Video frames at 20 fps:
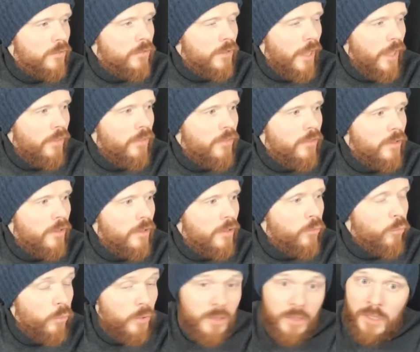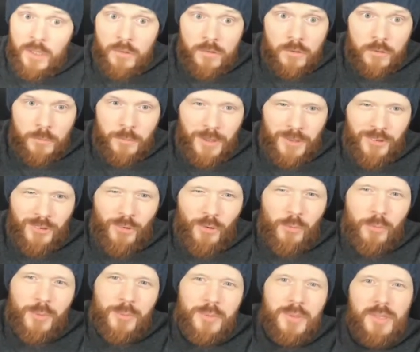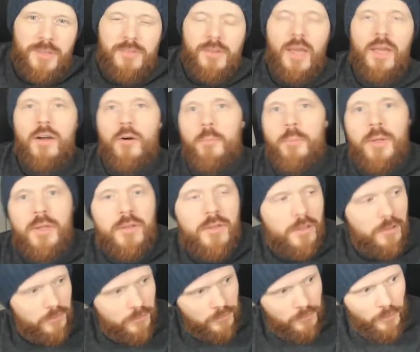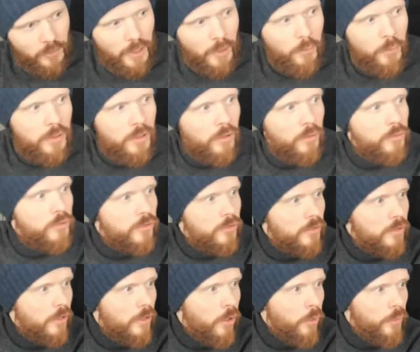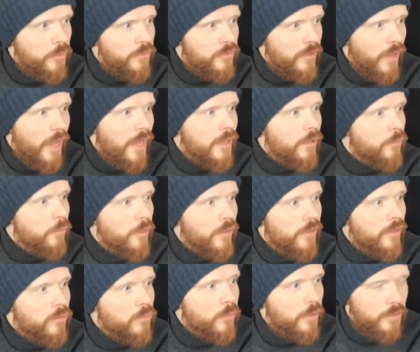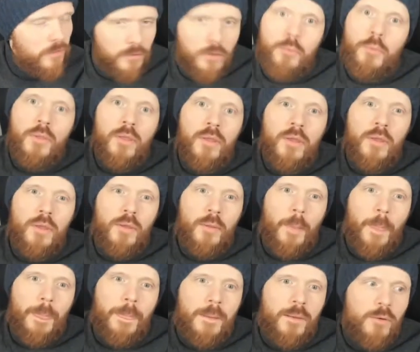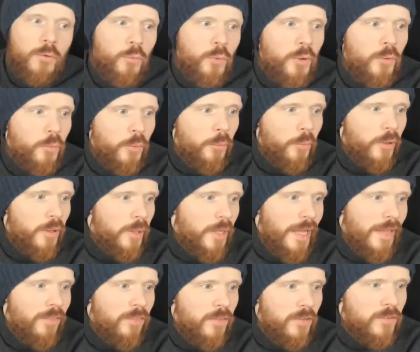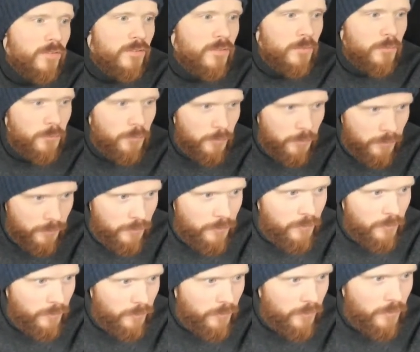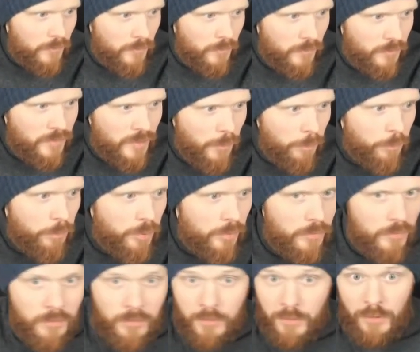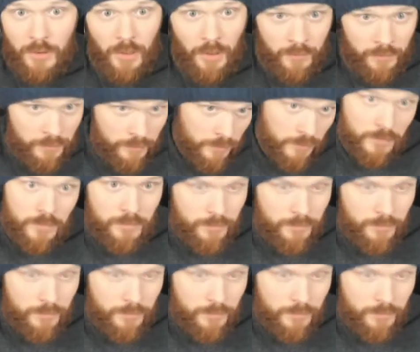And uh, we need to make sure when we design our buildings so that we don't coincide with this one. So we, we want to get this dip as